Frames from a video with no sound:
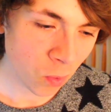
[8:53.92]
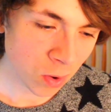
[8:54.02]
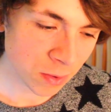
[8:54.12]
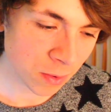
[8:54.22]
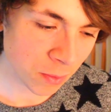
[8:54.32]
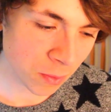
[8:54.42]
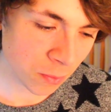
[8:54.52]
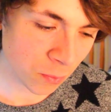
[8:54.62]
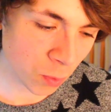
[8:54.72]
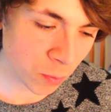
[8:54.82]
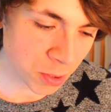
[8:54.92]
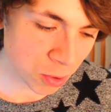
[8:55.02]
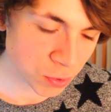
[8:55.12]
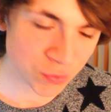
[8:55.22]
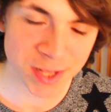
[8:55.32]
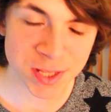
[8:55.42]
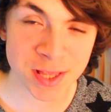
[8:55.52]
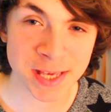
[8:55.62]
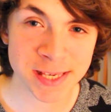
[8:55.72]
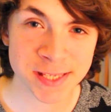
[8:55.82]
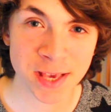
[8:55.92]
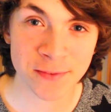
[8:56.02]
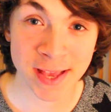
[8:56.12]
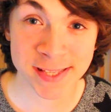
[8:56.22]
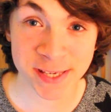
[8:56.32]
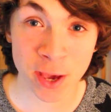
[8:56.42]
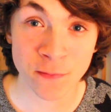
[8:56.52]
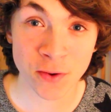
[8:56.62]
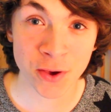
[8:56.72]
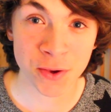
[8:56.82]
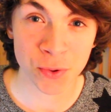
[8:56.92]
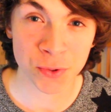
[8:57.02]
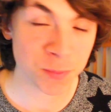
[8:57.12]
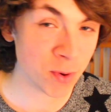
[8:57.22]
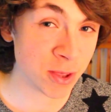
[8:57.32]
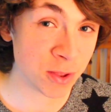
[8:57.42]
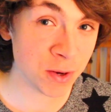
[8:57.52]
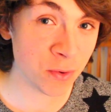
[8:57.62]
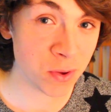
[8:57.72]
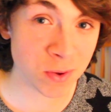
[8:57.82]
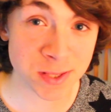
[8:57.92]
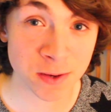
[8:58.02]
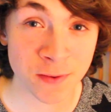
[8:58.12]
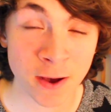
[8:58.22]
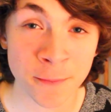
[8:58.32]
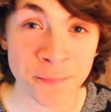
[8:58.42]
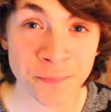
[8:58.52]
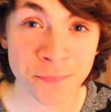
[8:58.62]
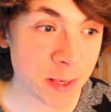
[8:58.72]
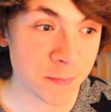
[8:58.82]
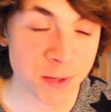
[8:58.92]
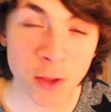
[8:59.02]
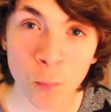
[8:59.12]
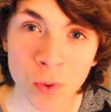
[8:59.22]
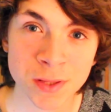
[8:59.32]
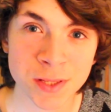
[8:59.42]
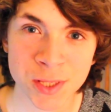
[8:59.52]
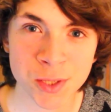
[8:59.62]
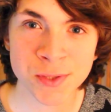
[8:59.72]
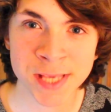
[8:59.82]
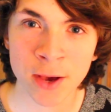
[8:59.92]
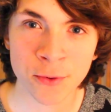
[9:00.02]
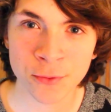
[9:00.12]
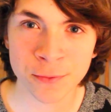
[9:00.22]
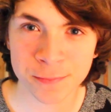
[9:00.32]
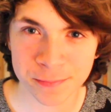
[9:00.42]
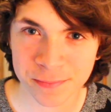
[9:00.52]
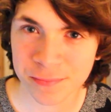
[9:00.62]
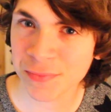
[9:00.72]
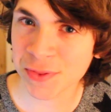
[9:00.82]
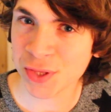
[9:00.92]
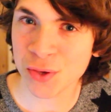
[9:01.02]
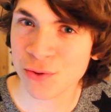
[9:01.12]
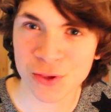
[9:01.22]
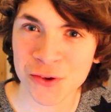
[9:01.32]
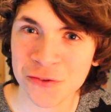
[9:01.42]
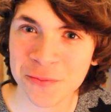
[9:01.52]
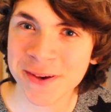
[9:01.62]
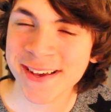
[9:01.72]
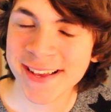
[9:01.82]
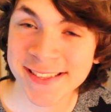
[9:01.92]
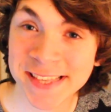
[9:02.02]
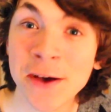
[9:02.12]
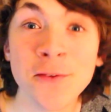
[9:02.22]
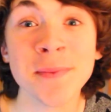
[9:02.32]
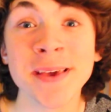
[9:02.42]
what, what were your strategies of getting over your depression or your self-harm? If you don't want to tell YouTube, tell